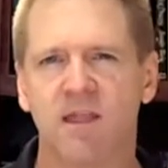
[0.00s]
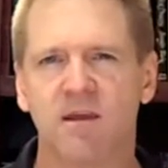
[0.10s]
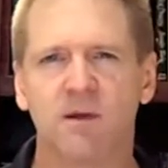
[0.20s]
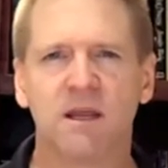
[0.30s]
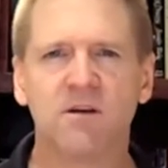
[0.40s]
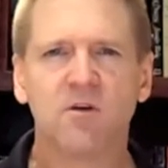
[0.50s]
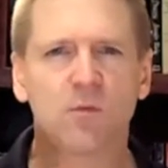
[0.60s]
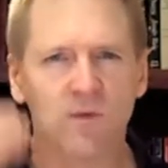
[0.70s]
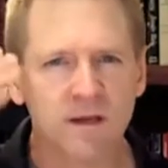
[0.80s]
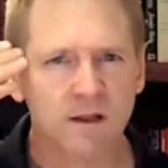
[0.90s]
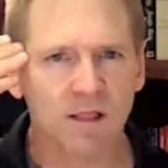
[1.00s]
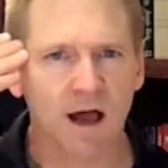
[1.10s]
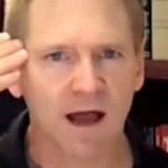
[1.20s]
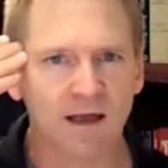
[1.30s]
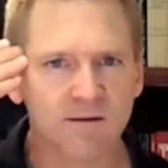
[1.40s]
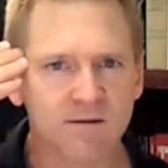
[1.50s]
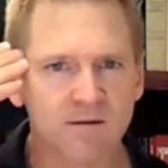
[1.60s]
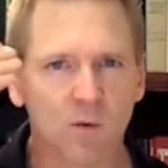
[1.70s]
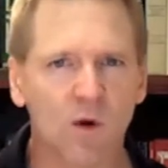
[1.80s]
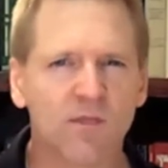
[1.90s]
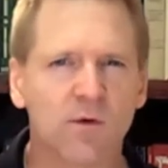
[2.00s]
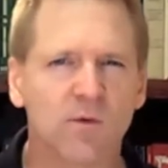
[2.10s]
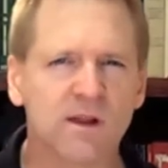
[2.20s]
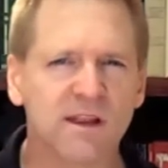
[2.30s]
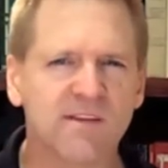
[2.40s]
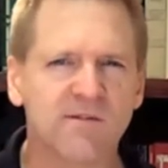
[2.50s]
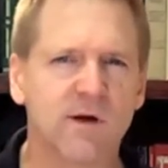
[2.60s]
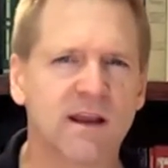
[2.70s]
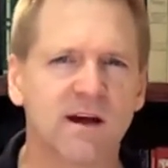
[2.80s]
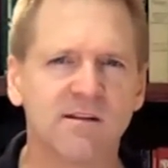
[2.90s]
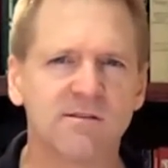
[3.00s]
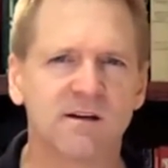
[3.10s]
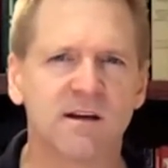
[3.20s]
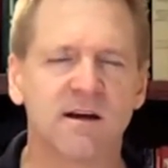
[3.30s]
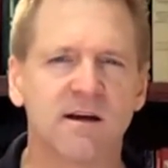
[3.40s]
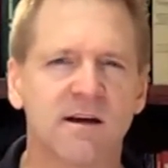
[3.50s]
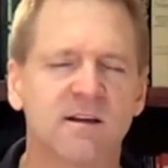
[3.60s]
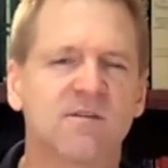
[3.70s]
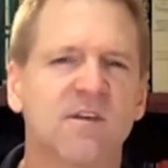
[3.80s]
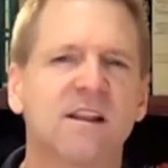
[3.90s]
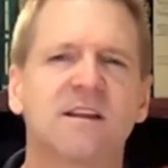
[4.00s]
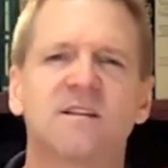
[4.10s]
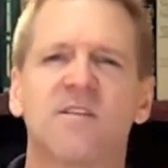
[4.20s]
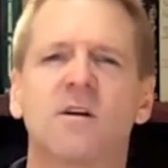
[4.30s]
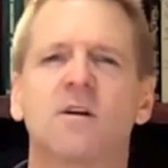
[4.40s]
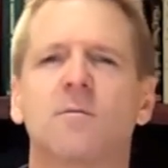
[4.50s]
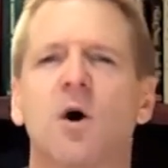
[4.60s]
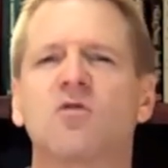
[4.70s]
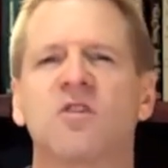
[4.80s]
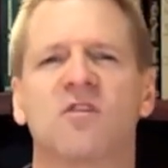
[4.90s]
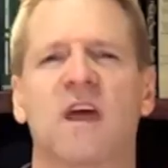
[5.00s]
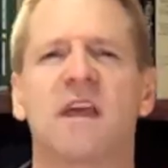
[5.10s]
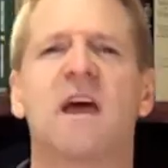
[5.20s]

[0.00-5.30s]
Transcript: they begin to realize that what they're really afraid of is feeling difficult emotions like